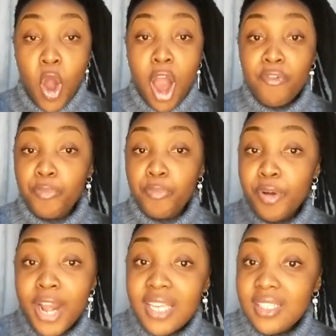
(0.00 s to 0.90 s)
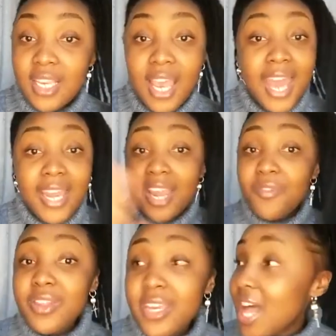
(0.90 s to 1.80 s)
of praise, and
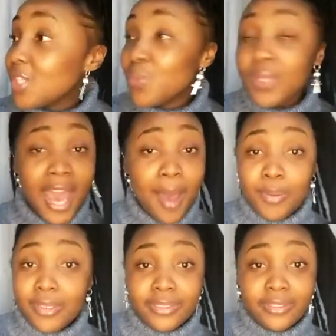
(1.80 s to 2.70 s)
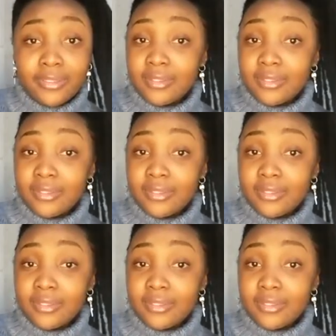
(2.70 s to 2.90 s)
everything else will happen.